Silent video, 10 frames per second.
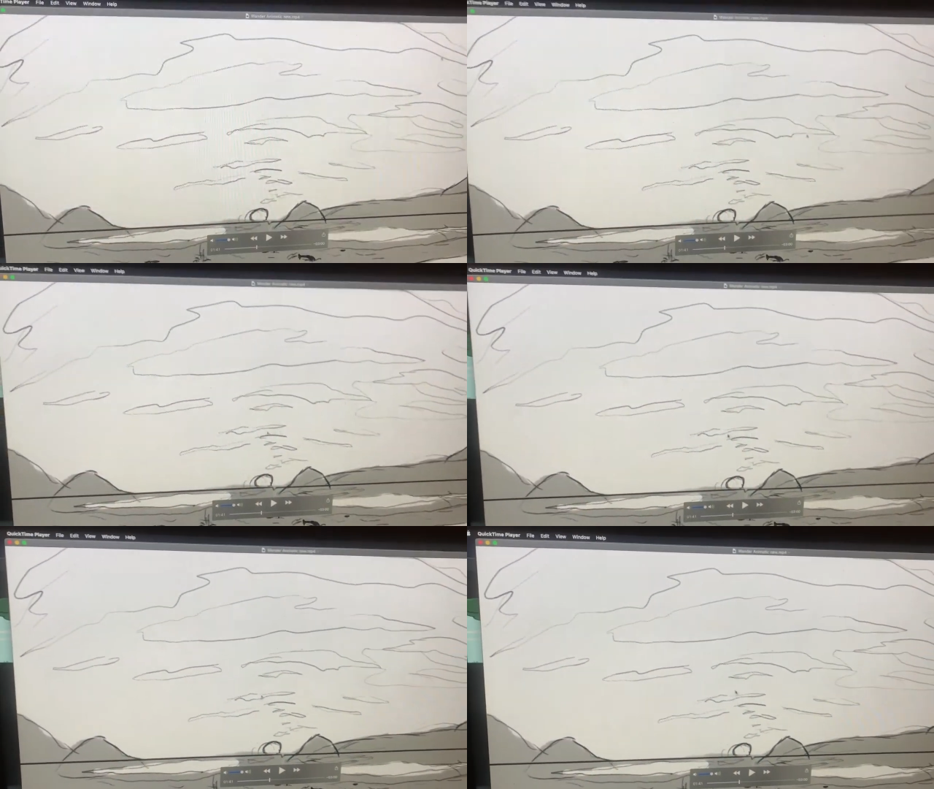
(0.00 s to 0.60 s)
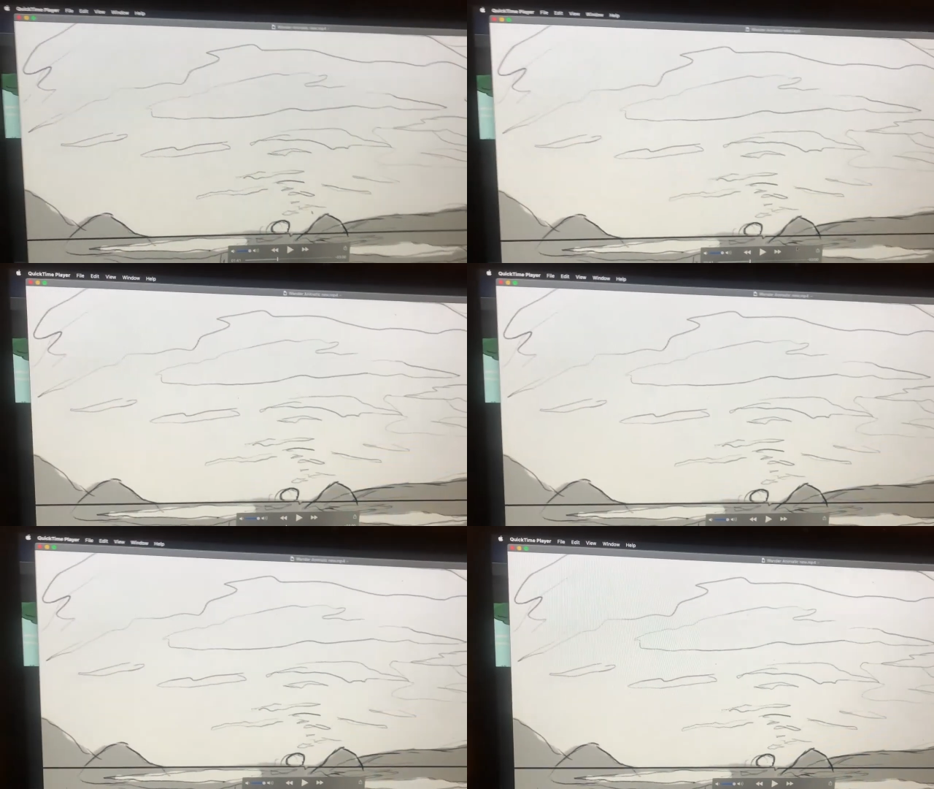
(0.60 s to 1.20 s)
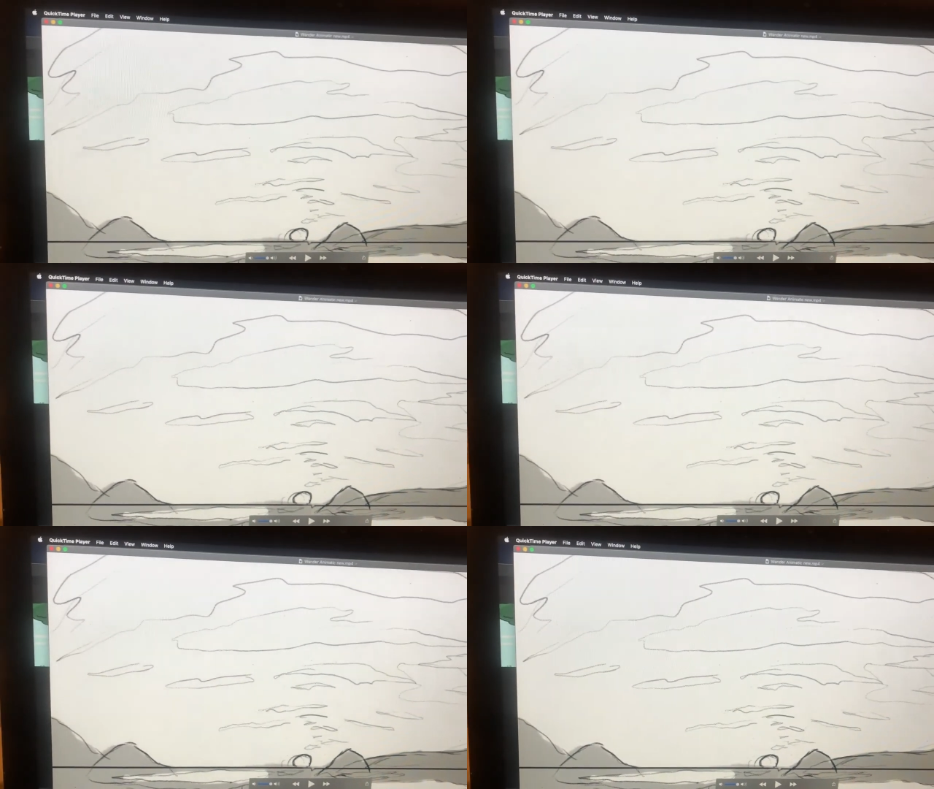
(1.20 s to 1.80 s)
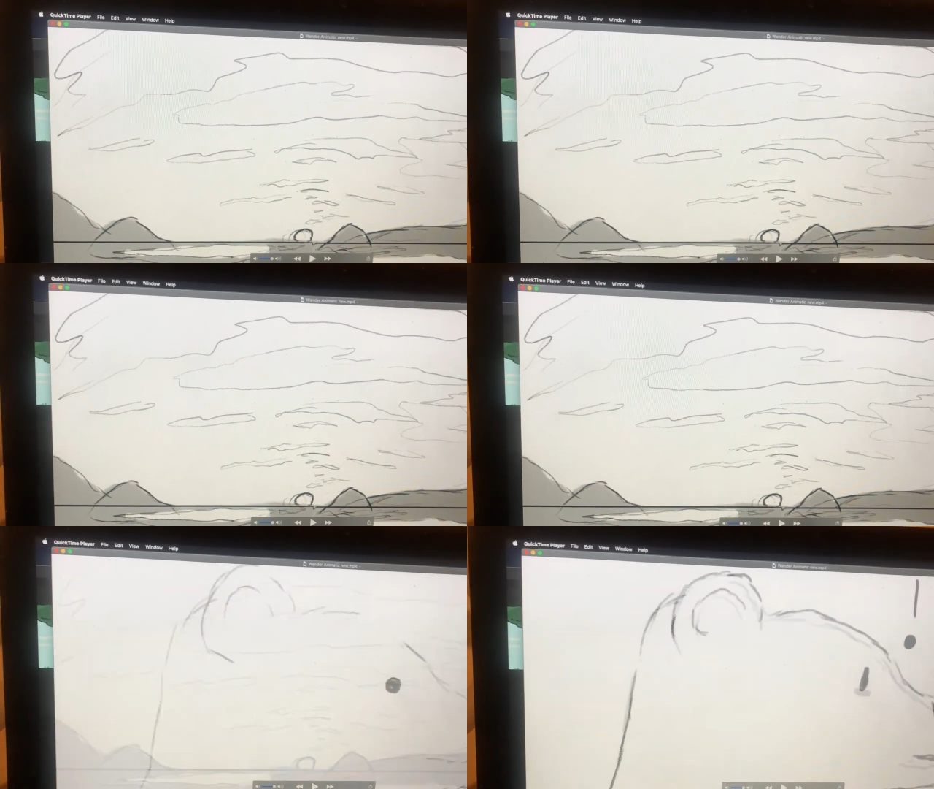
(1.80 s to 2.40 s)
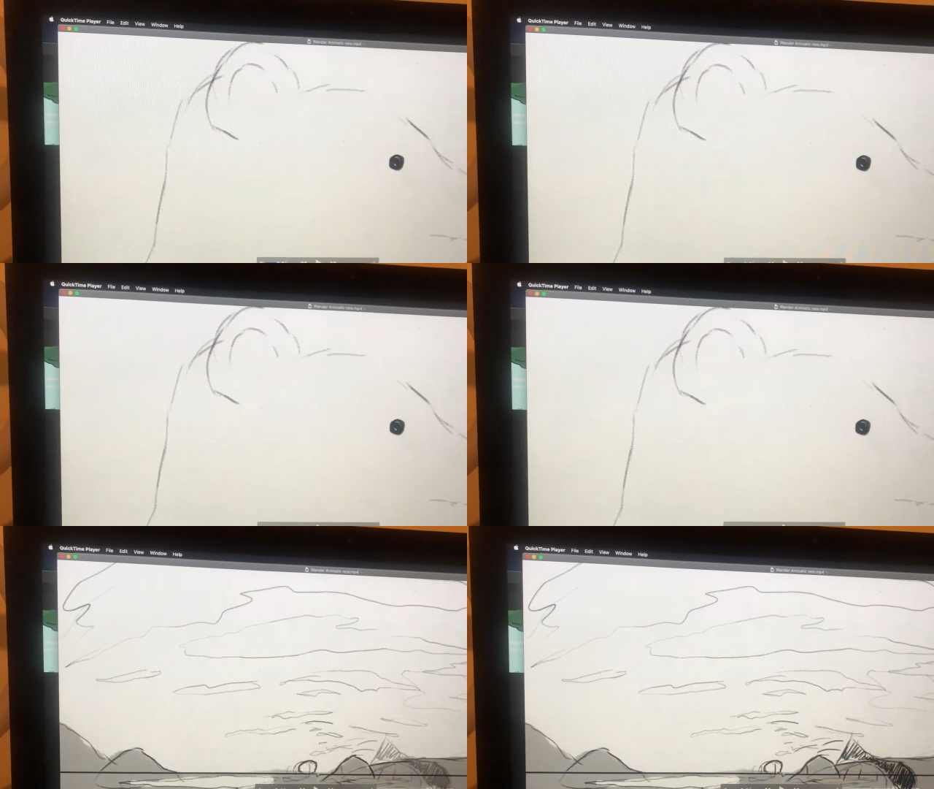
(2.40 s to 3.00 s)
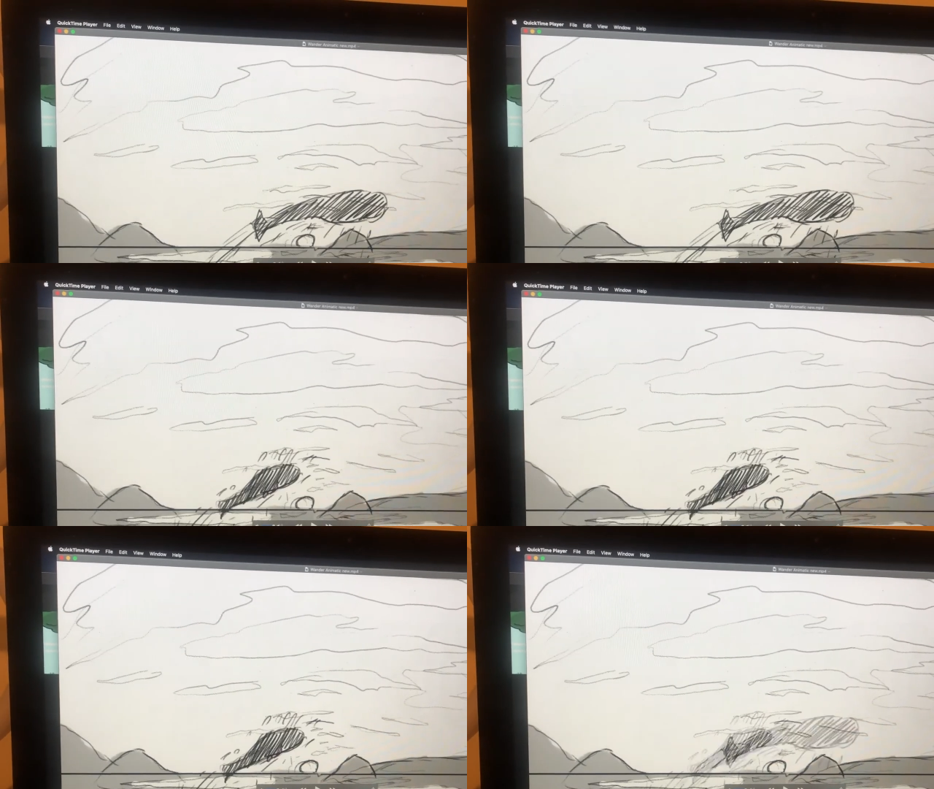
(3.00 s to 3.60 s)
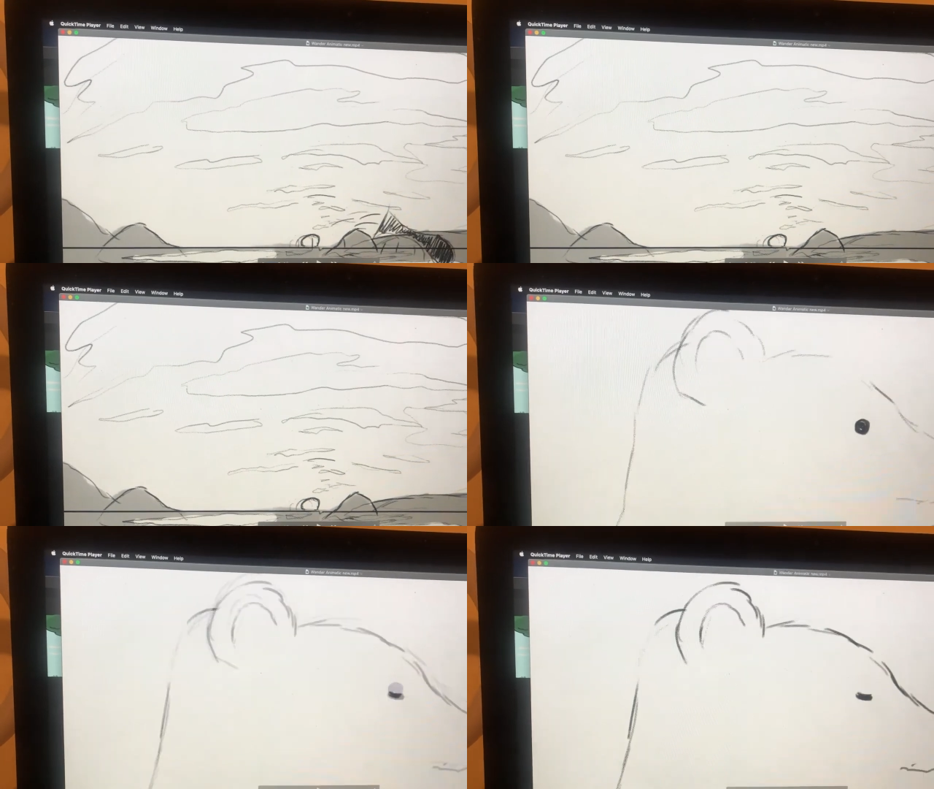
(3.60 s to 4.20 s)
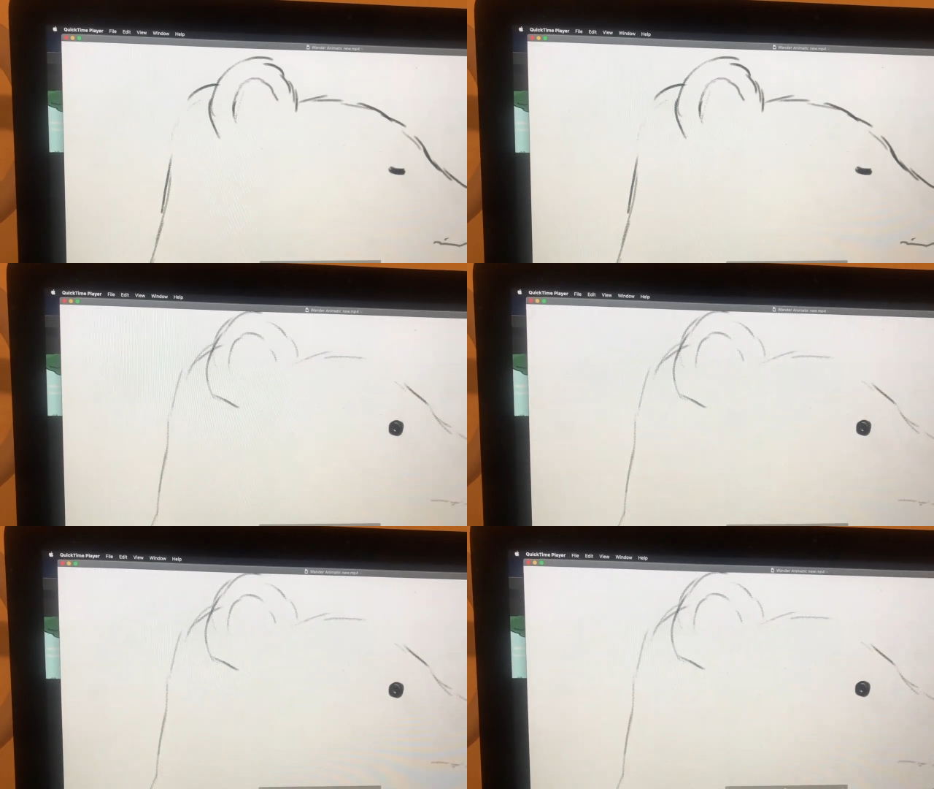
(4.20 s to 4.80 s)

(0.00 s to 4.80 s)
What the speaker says: (no speaker visible)